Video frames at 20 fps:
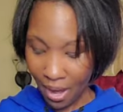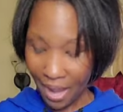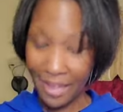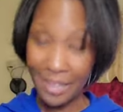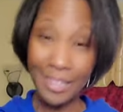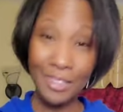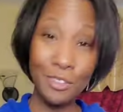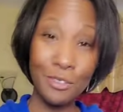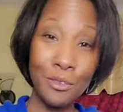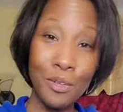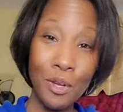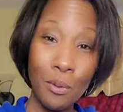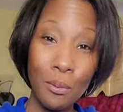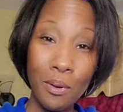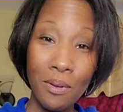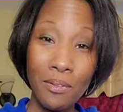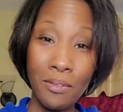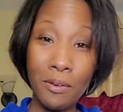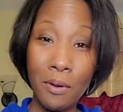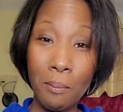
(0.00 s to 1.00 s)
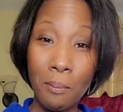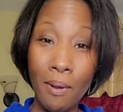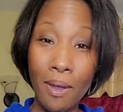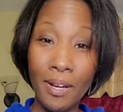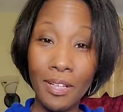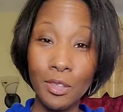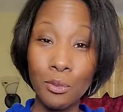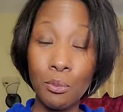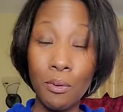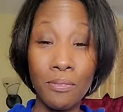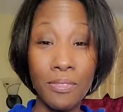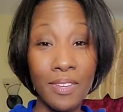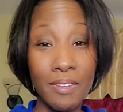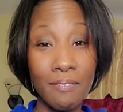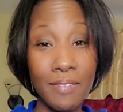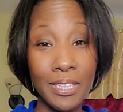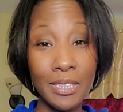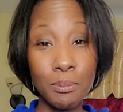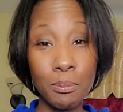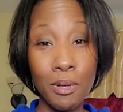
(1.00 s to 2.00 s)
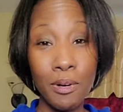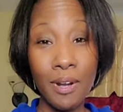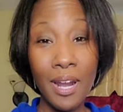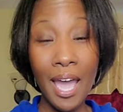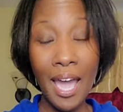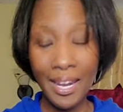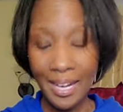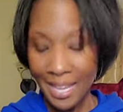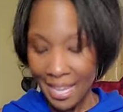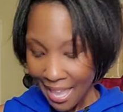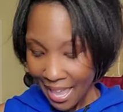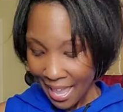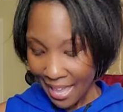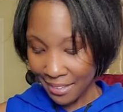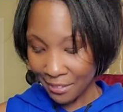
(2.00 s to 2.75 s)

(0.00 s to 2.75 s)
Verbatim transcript: where I let you know whether a product's worth the investment or not.